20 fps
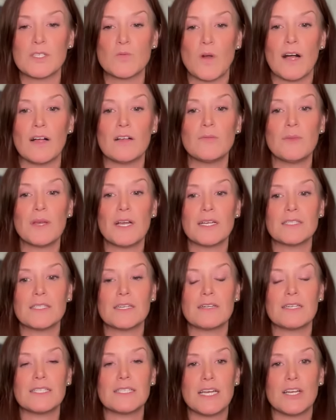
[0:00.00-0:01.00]
well because
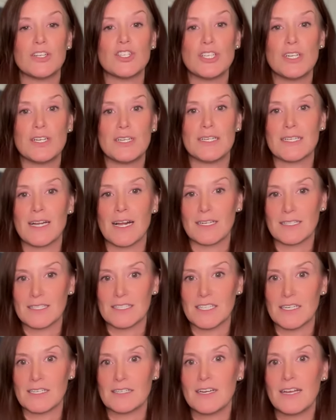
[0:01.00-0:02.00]
our intention is not
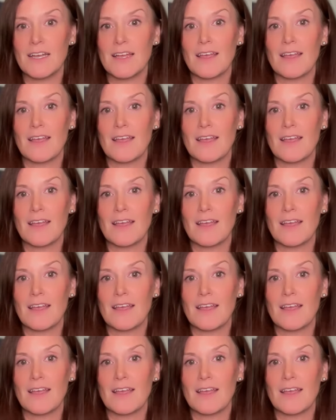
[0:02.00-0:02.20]
clear.